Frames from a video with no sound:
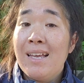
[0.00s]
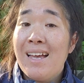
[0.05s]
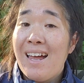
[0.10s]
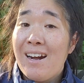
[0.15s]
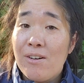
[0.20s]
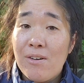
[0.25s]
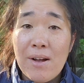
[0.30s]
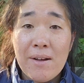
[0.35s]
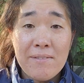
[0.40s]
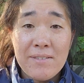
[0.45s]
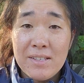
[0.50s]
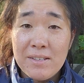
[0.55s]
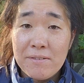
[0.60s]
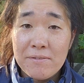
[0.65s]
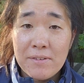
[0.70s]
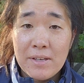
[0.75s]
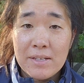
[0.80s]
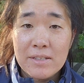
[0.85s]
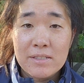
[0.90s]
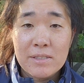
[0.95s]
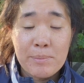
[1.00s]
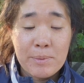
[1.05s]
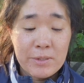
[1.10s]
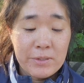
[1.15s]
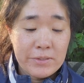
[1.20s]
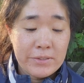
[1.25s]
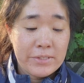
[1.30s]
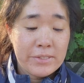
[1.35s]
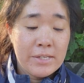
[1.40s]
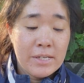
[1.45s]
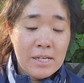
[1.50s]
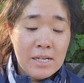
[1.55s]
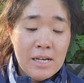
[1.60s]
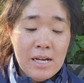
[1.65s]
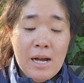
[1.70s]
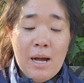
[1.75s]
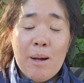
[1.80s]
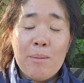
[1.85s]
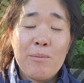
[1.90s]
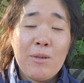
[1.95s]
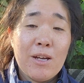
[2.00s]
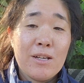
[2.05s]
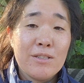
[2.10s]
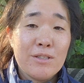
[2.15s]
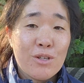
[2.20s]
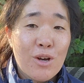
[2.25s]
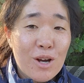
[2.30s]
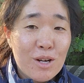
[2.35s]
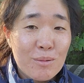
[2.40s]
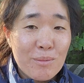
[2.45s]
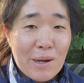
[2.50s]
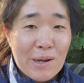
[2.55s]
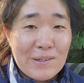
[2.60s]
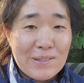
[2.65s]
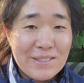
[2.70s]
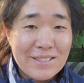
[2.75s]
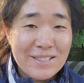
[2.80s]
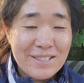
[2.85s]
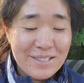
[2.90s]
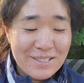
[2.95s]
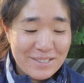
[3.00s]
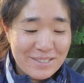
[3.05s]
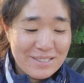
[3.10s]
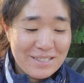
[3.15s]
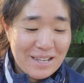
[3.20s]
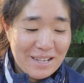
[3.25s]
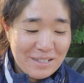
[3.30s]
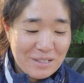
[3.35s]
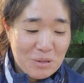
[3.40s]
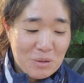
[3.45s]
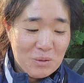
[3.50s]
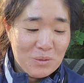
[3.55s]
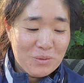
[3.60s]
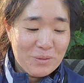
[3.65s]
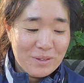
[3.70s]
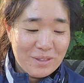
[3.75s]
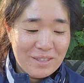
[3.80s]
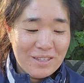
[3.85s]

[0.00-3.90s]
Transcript: I don't have any of that experience. I'm not going to talk about it because I know